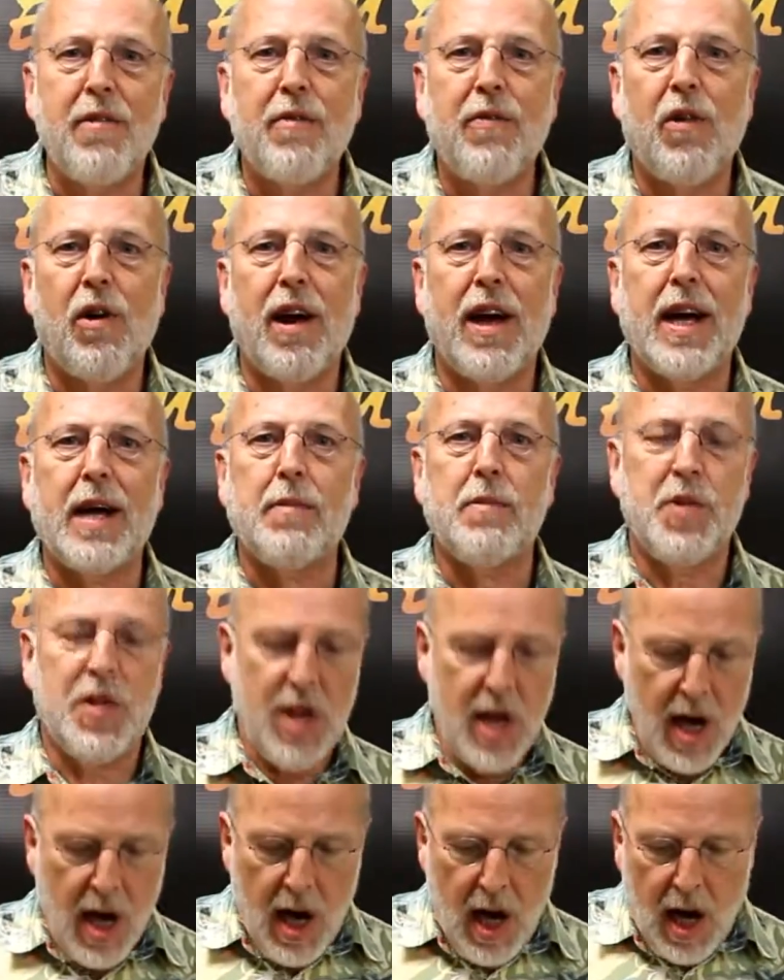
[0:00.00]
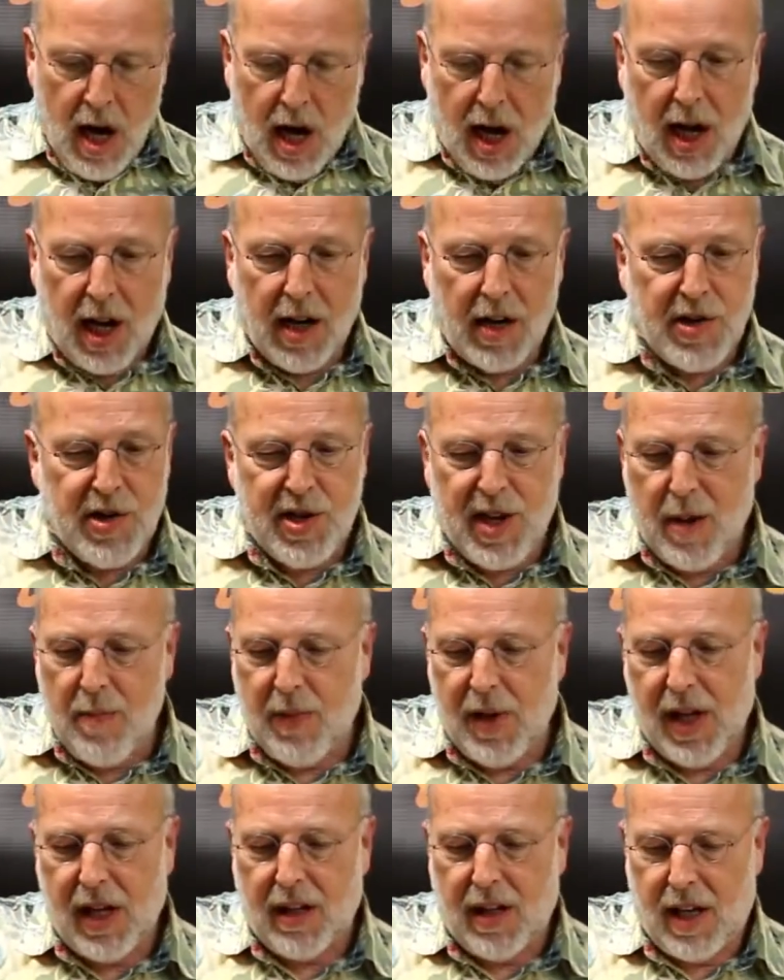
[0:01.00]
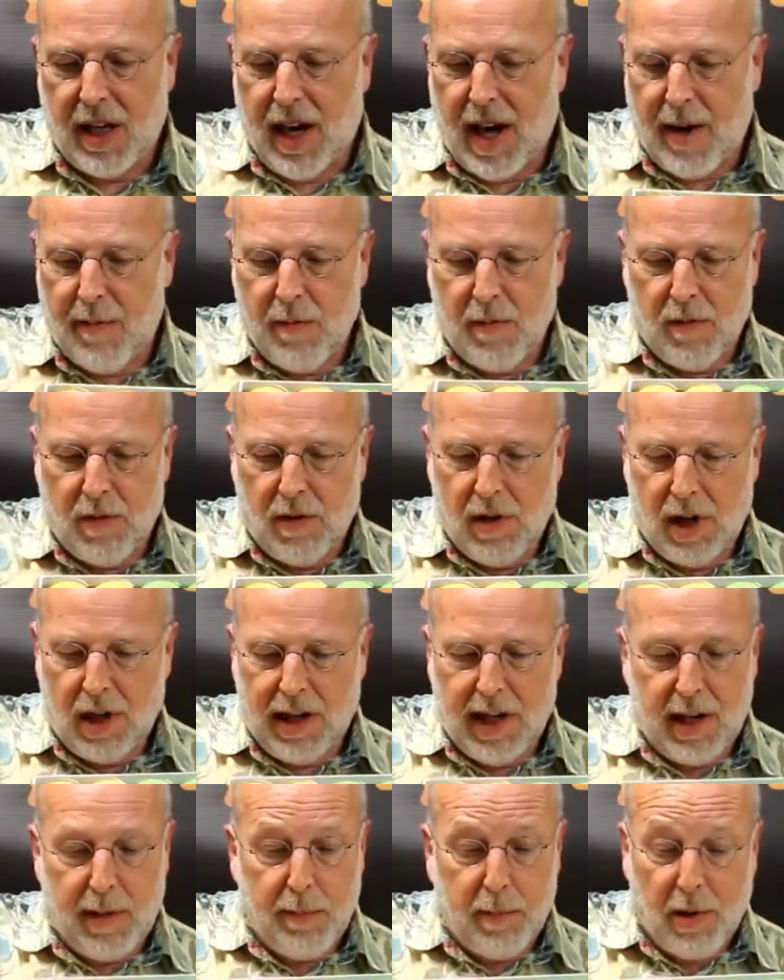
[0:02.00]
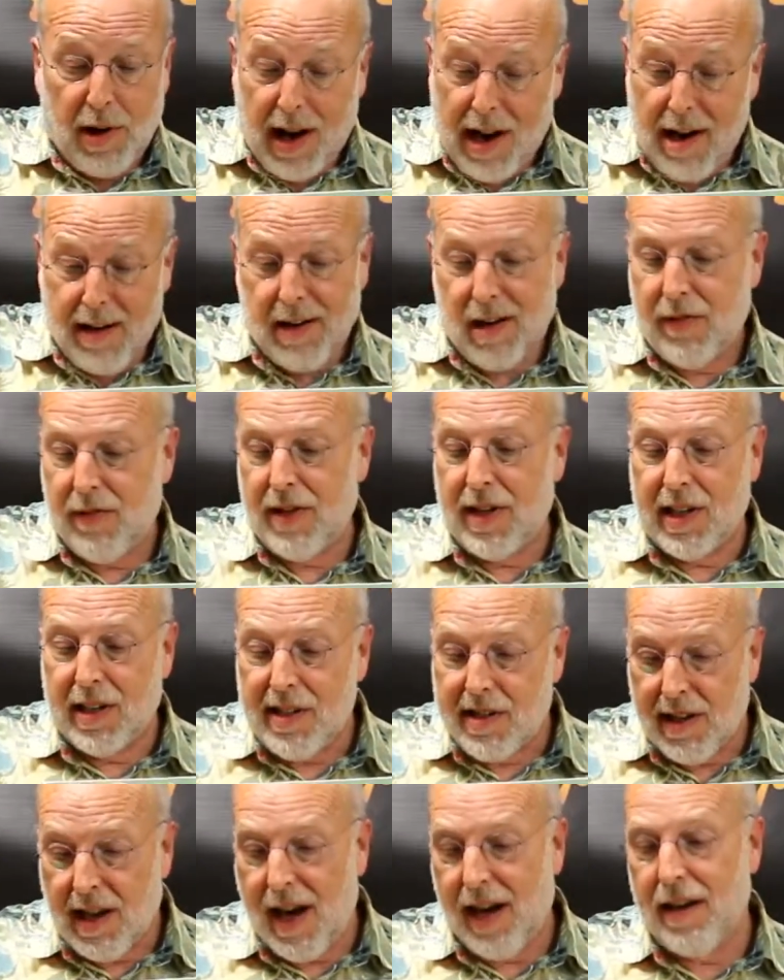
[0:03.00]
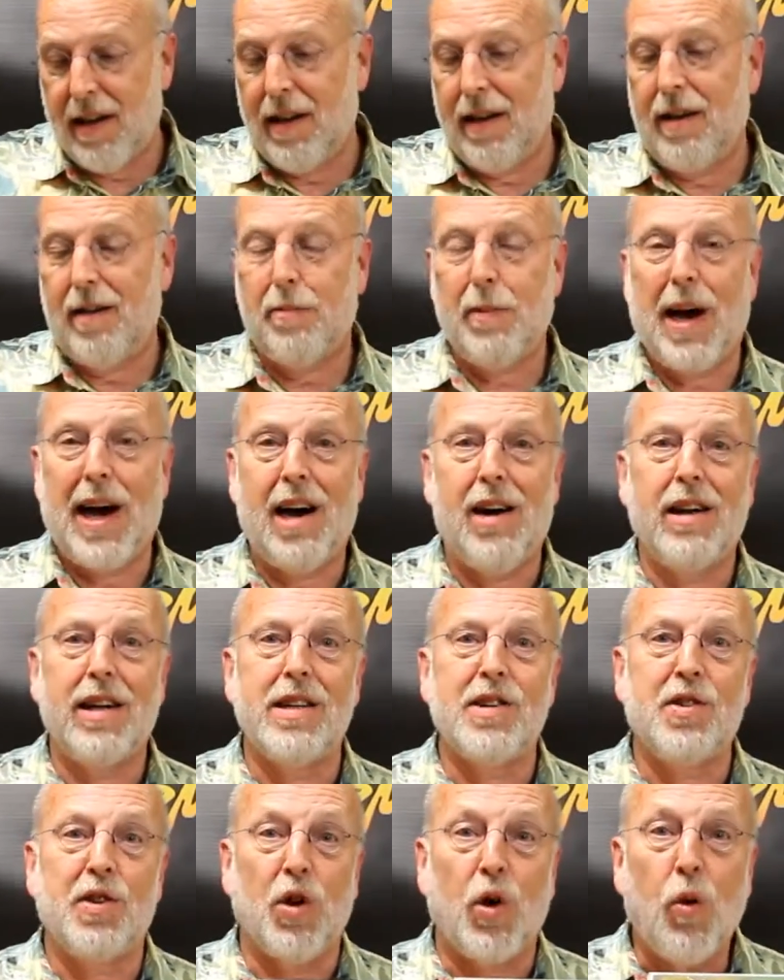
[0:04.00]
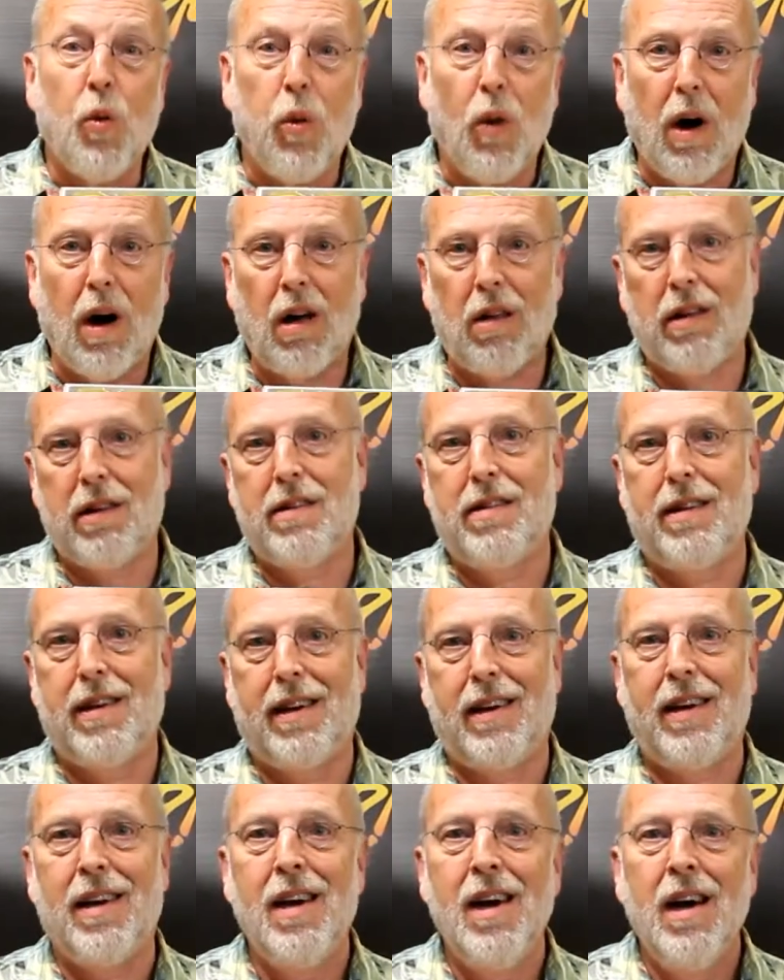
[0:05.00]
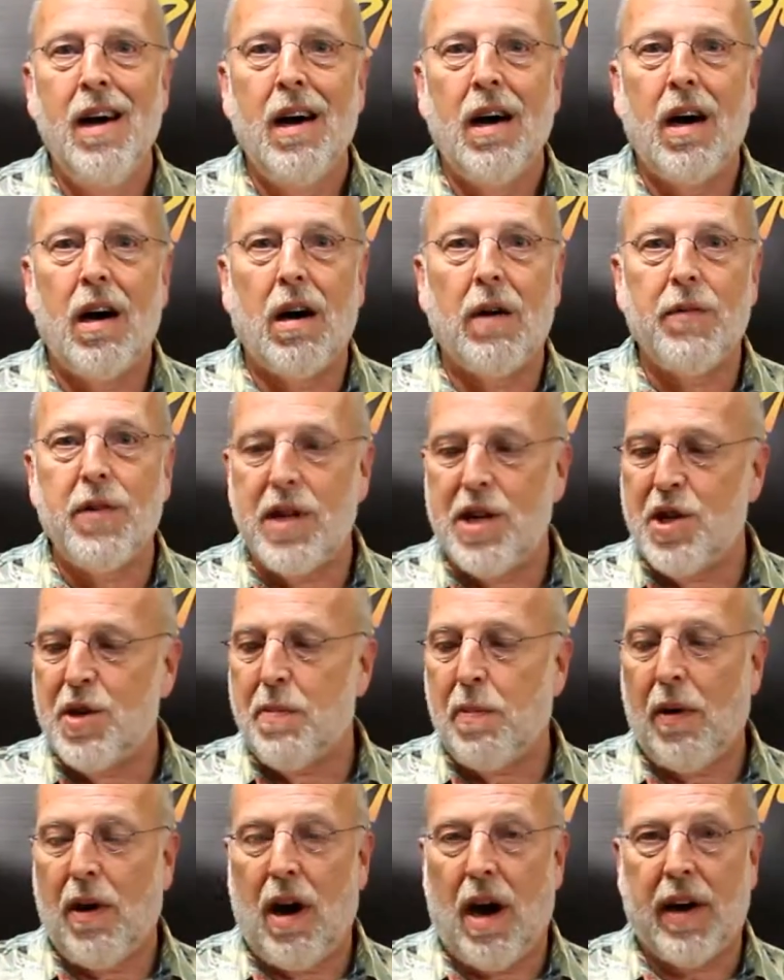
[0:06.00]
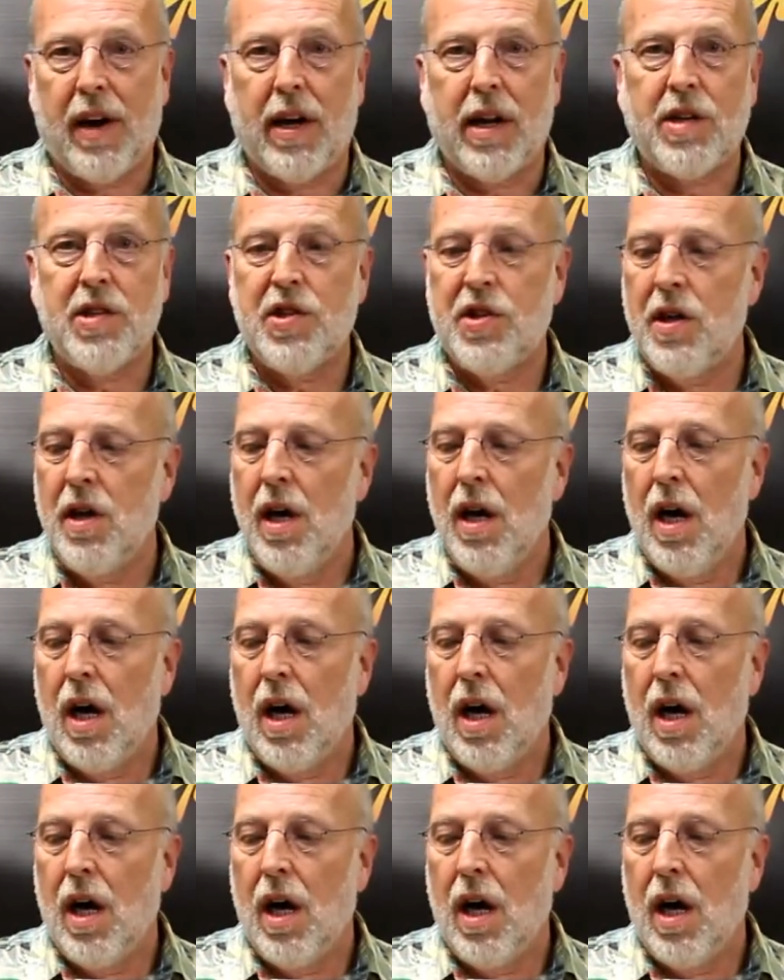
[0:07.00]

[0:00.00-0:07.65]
frames. Something that I'm really proud of and excited about is the quality of these products.